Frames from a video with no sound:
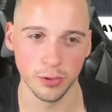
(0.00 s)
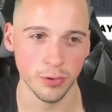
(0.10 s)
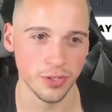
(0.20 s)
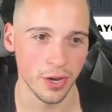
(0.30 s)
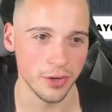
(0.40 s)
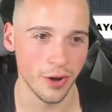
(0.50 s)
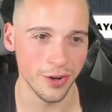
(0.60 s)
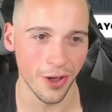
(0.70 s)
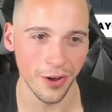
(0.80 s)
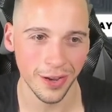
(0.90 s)
too, so I
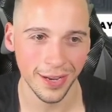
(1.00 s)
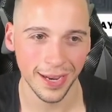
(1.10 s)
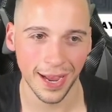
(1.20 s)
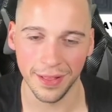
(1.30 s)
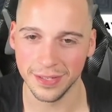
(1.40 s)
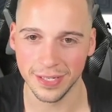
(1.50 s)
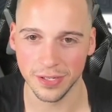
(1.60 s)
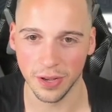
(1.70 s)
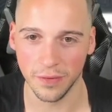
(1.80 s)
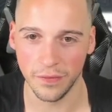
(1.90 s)
don't know how this
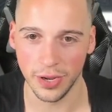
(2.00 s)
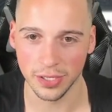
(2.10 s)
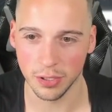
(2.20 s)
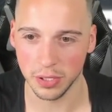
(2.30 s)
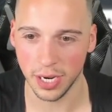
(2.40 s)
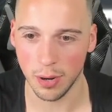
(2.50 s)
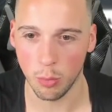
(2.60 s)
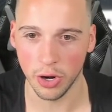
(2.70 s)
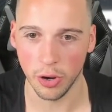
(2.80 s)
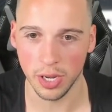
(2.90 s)
is going to fare. So we're down
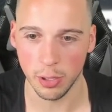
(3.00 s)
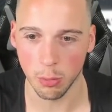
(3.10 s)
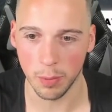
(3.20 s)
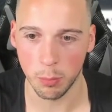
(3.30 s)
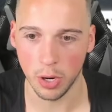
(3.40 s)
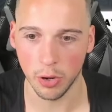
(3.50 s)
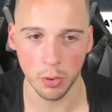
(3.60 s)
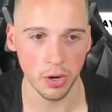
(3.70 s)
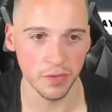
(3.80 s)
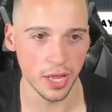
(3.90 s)
1-0 here. We're up 1-0
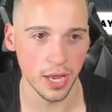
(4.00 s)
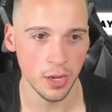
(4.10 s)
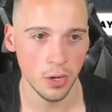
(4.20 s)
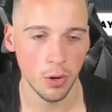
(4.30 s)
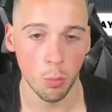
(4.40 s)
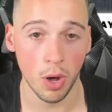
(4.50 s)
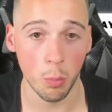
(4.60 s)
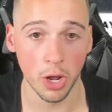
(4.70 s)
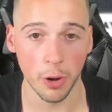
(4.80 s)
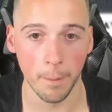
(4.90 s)
over there.
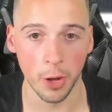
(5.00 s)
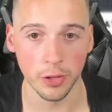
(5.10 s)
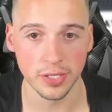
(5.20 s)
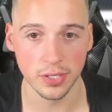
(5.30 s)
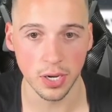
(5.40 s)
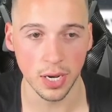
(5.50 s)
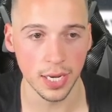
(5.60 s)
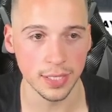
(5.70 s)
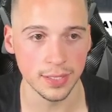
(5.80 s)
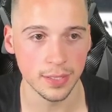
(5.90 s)
1-1 on both
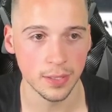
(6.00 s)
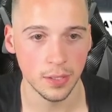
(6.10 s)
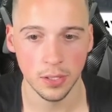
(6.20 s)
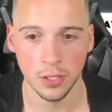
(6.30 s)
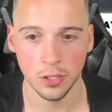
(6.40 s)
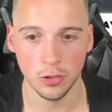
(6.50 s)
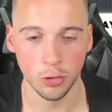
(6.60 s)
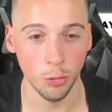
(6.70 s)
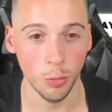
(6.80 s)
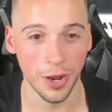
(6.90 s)
sides.
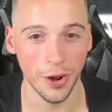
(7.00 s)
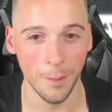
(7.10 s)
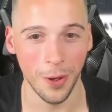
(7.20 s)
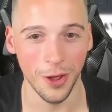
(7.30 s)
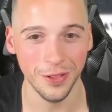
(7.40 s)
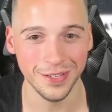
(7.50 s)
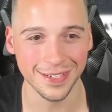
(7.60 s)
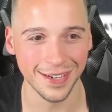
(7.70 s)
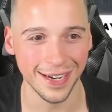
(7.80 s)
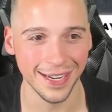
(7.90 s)
2-1 on both
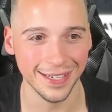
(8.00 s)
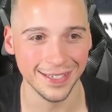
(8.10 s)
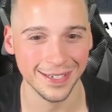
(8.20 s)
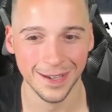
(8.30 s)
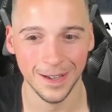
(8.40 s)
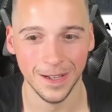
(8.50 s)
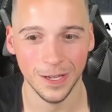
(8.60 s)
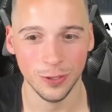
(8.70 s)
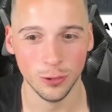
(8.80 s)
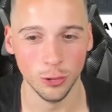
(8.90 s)
sides.
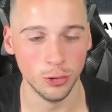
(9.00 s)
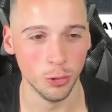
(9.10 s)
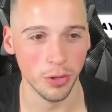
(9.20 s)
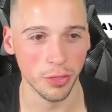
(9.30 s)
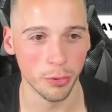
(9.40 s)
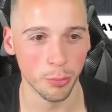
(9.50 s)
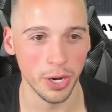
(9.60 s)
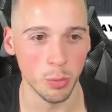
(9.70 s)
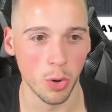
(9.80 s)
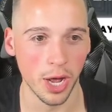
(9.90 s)
2-2 and
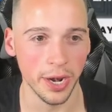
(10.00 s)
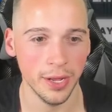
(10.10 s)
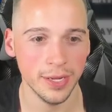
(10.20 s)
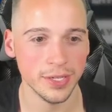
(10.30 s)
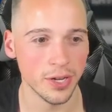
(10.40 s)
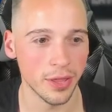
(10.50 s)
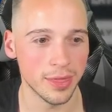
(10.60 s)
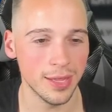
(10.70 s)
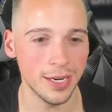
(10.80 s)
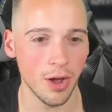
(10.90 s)
3-1. So I
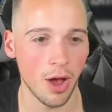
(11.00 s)
think